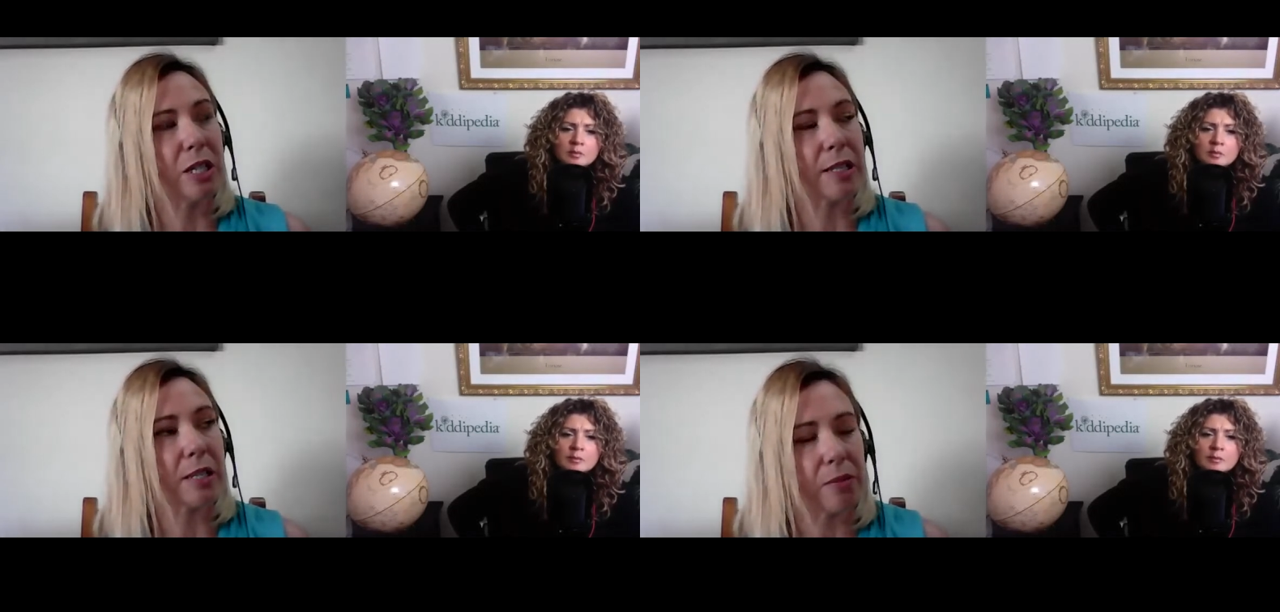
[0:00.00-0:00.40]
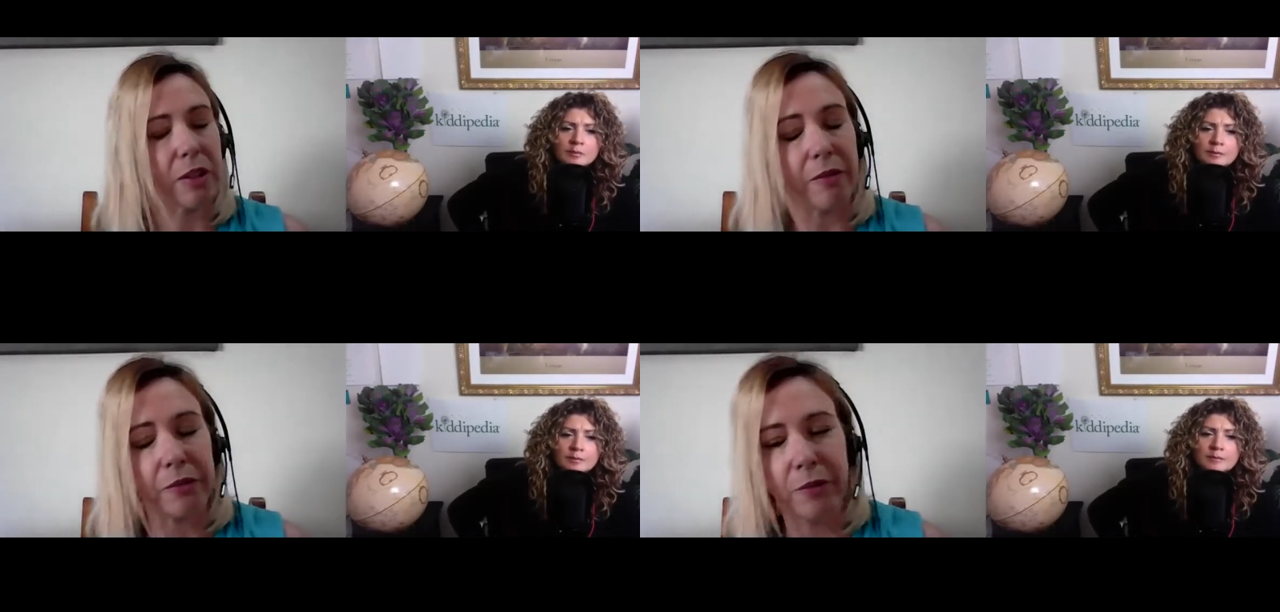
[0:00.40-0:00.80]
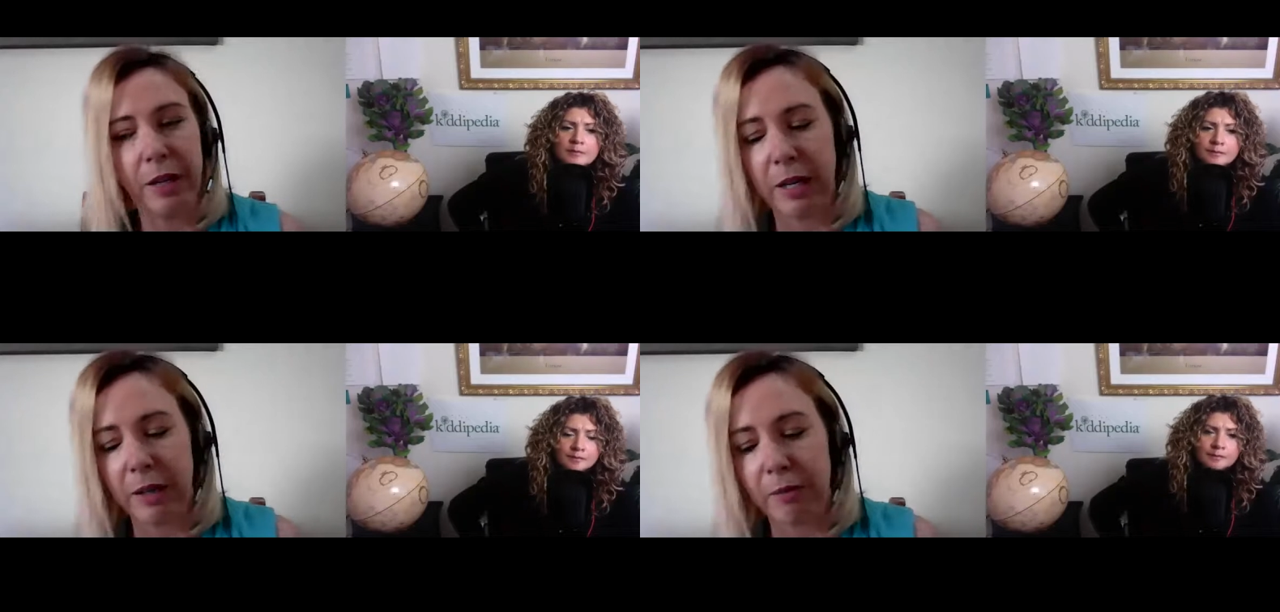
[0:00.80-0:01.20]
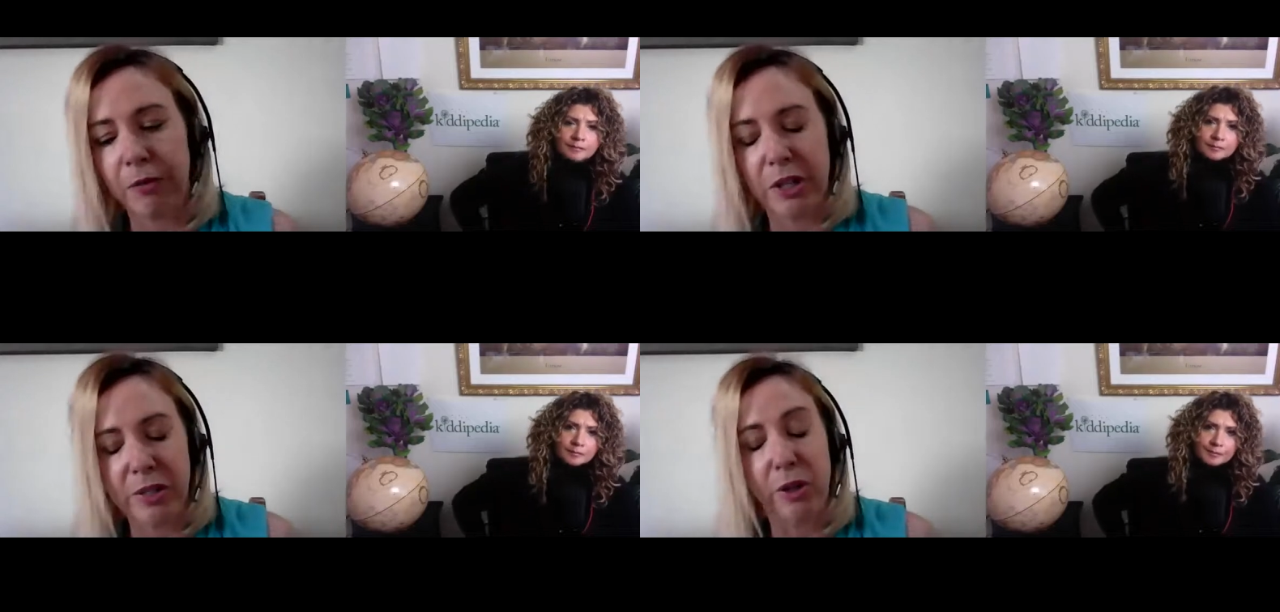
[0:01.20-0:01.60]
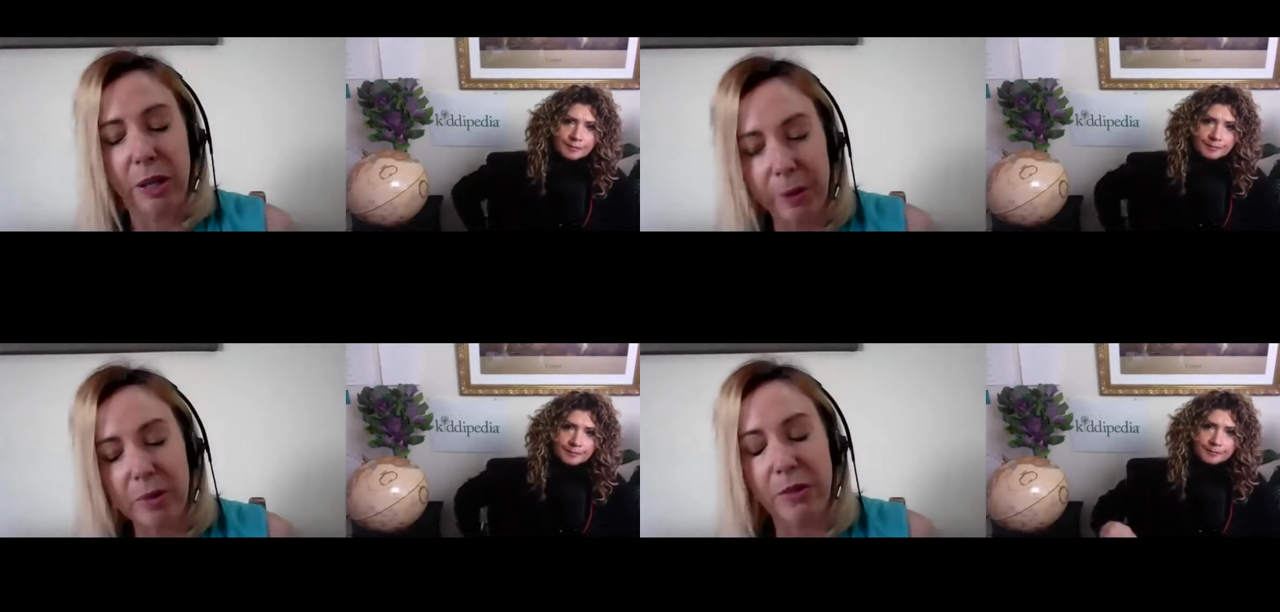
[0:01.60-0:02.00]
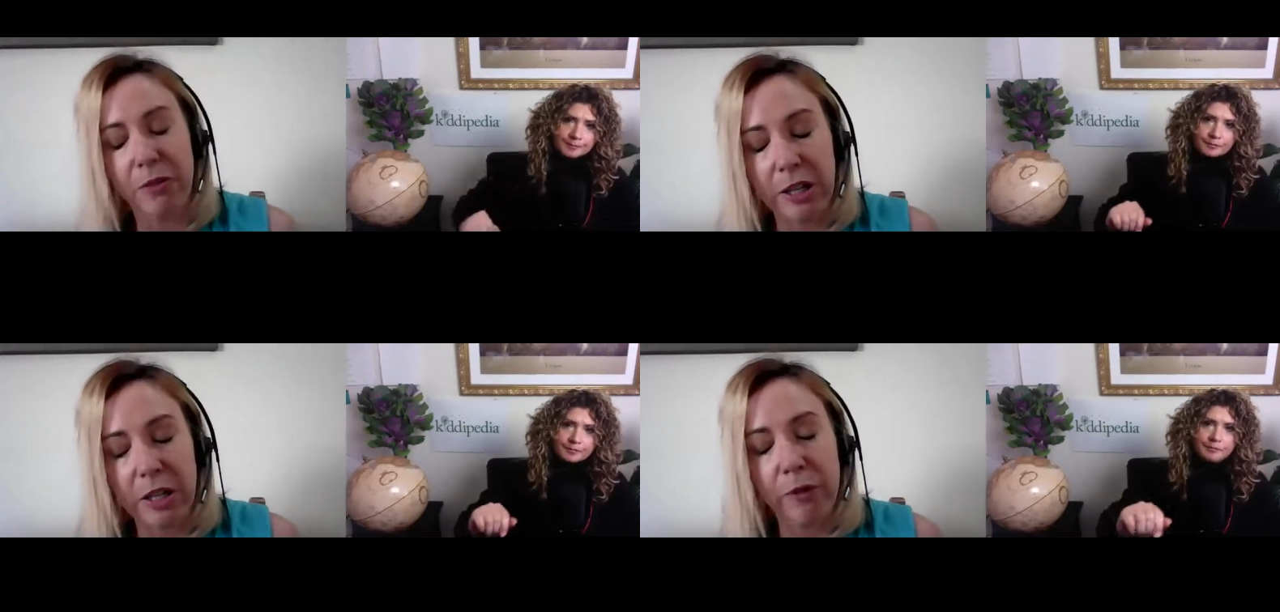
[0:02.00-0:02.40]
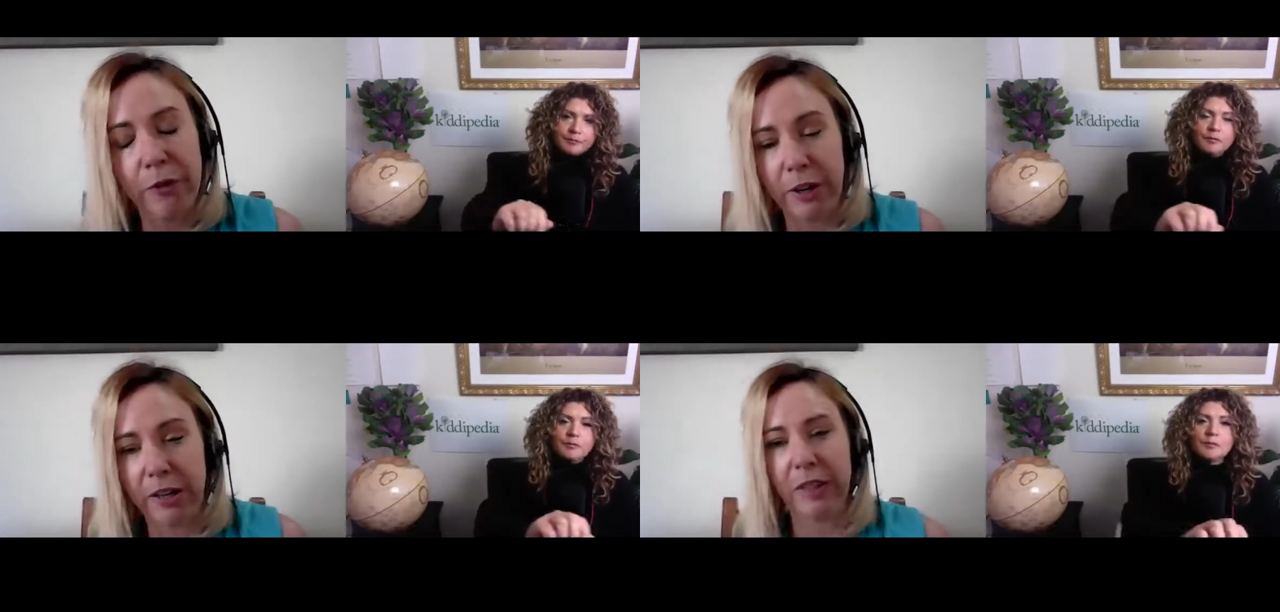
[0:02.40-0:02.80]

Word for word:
Speaker 1: except for that um, first story, but it was a friend of a friend.